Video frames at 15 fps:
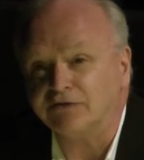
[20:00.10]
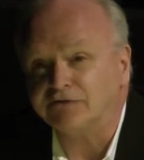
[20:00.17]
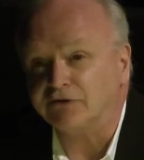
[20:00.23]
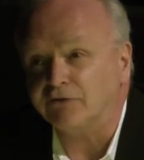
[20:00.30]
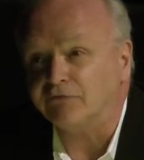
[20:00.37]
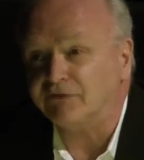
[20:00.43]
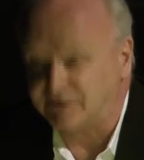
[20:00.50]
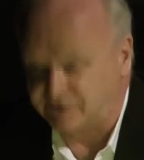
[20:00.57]
to the
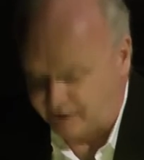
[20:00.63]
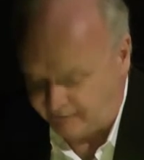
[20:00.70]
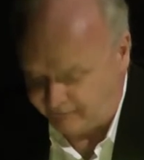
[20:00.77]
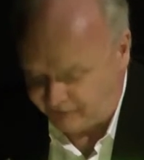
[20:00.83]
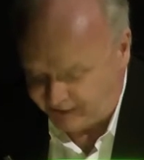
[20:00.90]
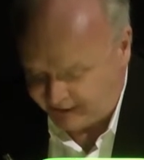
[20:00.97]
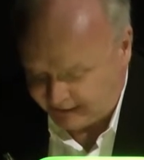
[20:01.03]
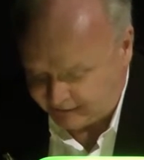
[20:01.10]
surface
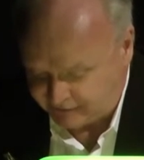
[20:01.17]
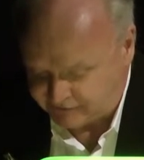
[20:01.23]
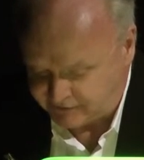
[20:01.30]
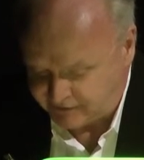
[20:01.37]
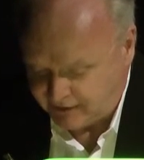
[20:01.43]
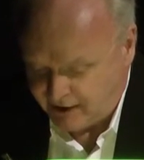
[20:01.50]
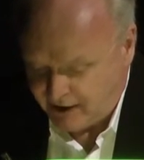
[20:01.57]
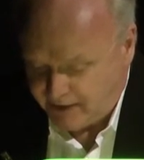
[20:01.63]
of
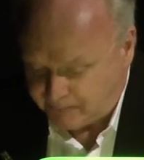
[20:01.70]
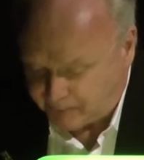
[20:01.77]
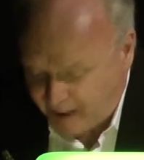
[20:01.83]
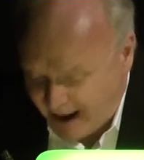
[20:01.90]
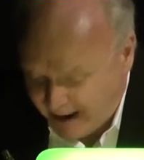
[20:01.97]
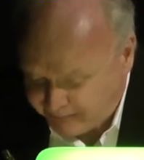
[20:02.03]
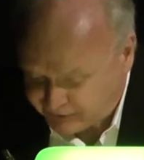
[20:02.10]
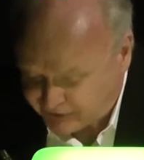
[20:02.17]
things.
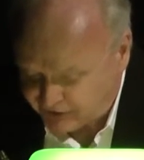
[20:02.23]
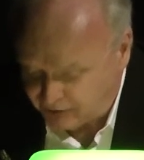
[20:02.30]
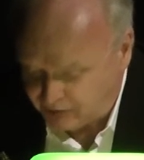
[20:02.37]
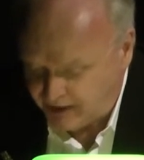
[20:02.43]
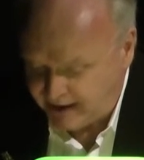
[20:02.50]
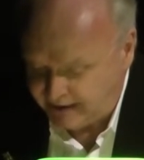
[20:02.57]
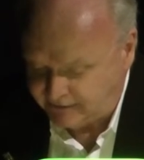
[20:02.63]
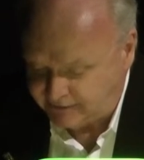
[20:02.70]
Perhaps the
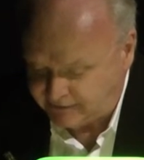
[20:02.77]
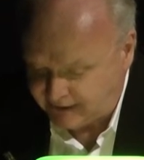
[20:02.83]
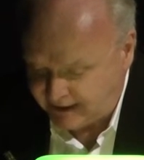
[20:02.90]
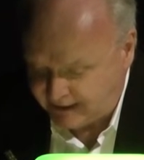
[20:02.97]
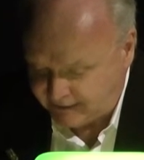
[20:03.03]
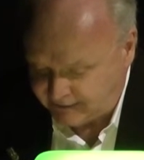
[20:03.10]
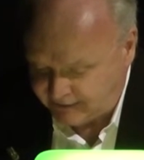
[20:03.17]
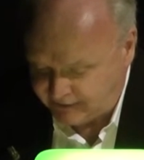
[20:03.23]
way
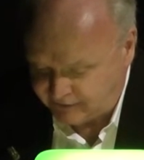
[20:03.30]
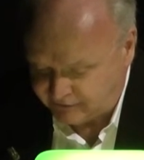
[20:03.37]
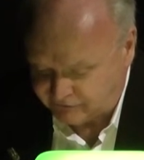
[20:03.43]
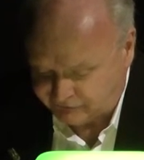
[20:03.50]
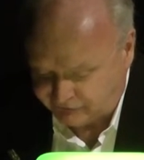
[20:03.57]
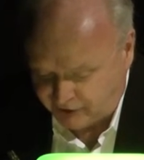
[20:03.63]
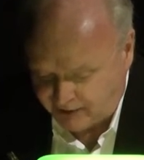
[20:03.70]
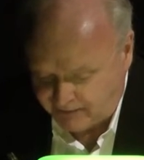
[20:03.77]
today
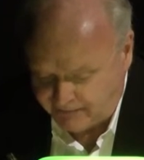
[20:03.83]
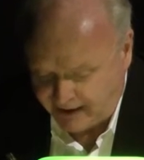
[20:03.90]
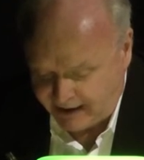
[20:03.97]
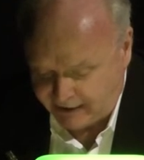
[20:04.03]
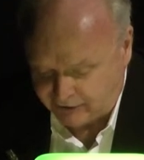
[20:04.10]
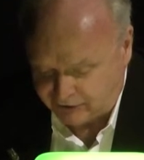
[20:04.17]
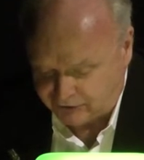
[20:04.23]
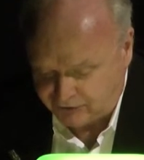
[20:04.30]
leads from
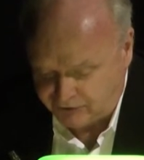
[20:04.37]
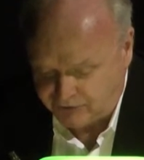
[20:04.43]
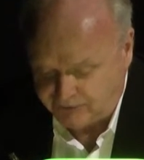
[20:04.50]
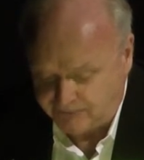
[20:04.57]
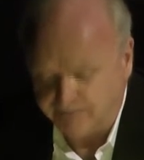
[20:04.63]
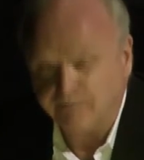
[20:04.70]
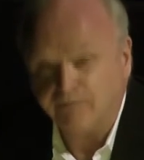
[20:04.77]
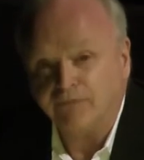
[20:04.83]
and
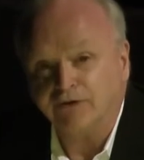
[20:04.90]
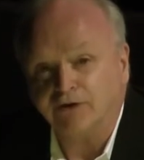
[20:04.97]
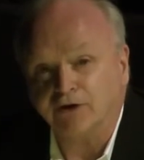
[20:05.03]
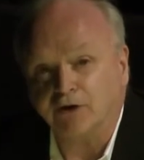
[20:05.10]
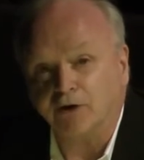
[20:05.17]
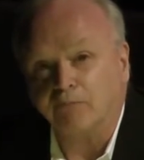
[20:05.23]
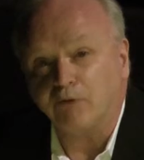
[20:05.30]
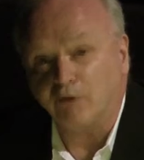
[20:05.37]
through
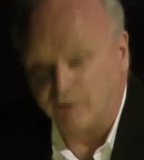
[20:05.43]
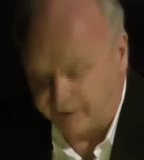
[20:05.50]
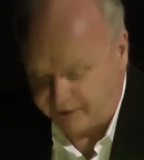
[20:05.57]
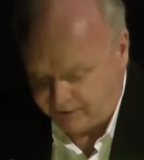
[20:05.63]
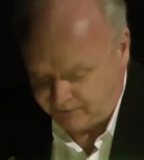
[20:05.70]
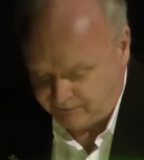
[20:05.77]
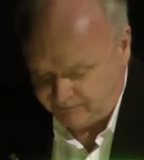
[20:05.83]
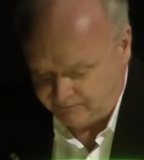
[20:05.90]
the
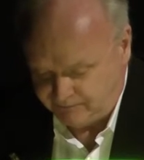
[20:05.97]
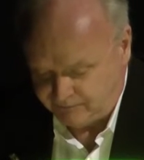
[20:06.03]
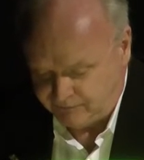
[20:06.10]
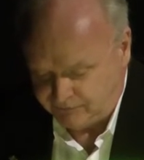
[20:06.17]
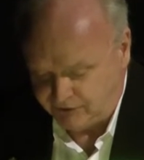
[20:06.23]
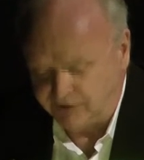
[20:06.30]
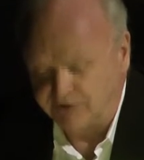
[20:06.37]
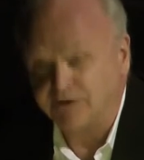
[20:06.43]
corporeal
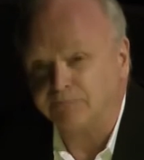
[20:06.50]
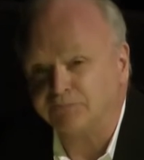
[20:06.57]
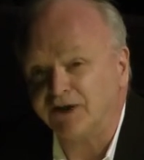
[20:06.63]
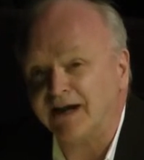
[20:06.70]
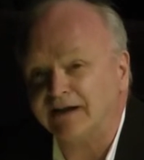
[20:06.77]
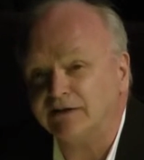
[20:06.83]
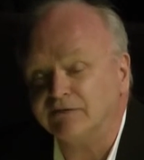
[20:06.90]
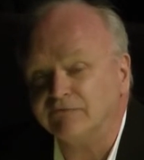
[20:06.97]
to the
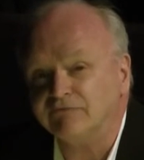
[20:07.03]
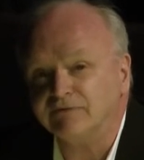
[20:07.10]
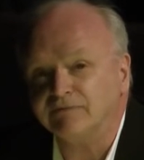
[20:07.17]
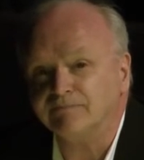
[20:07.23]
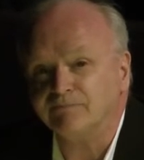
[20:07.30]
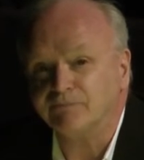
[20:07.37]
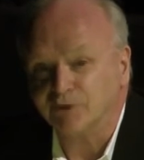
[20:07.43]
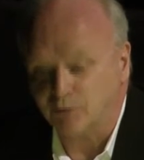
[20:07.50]
subjective?
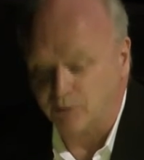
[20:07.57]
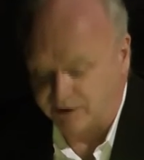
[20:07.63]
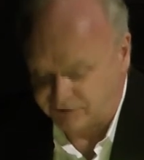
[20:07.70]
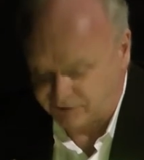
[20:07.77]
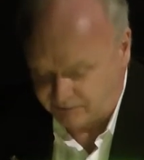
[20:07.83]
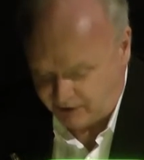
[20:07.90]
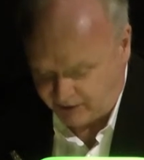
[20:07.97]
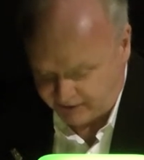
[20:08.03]

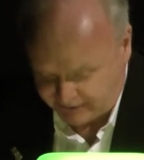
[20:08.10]
Question